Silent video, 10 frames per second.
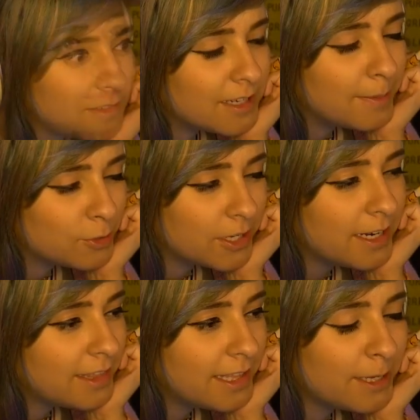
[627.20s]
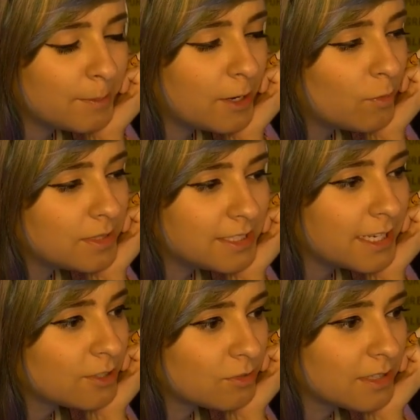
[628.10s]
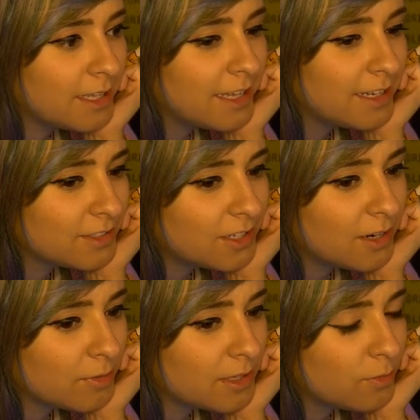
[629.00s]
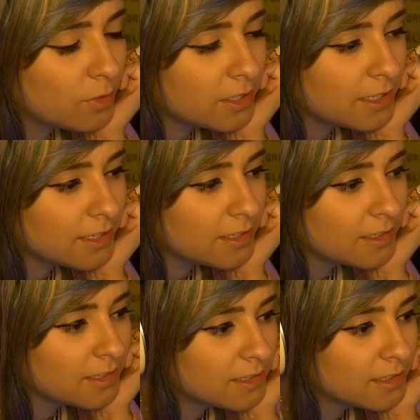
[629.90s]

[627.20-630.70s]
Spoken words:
I'm trying to think about one sexually, and it's not really working.